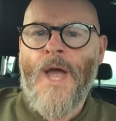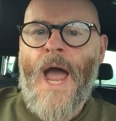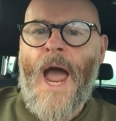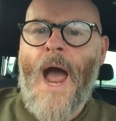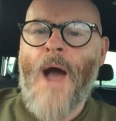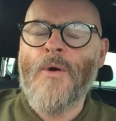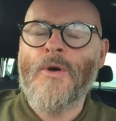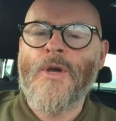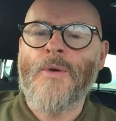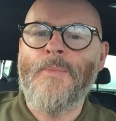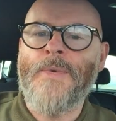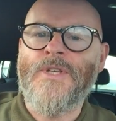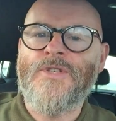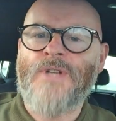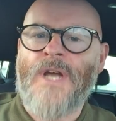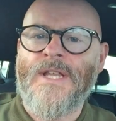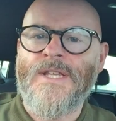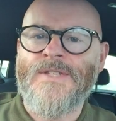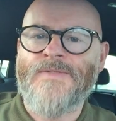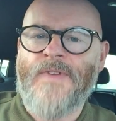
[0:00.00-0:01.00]
how can we
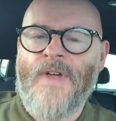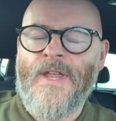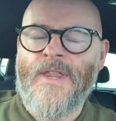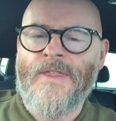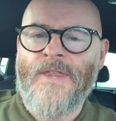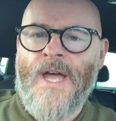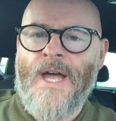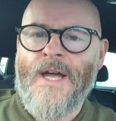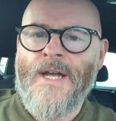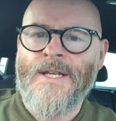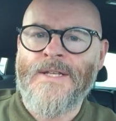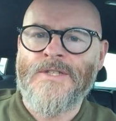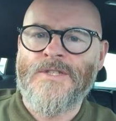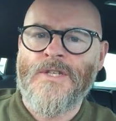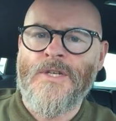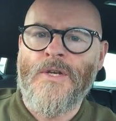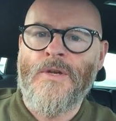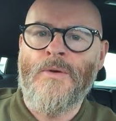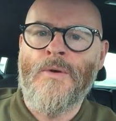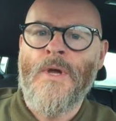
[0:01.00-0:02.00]
transfer that
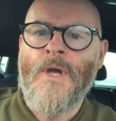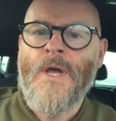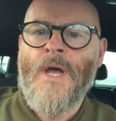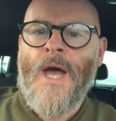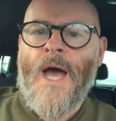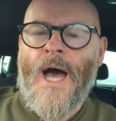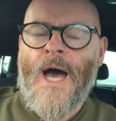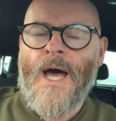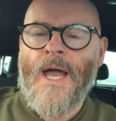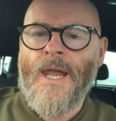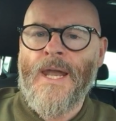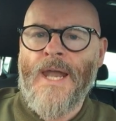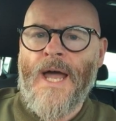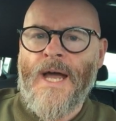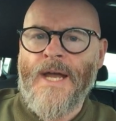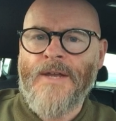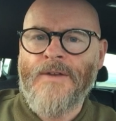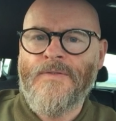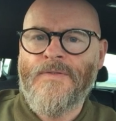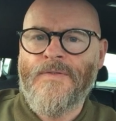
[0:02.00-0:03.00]
into our
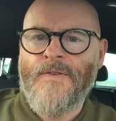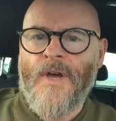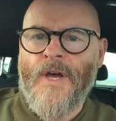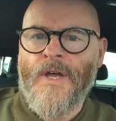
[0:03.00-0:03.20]
life,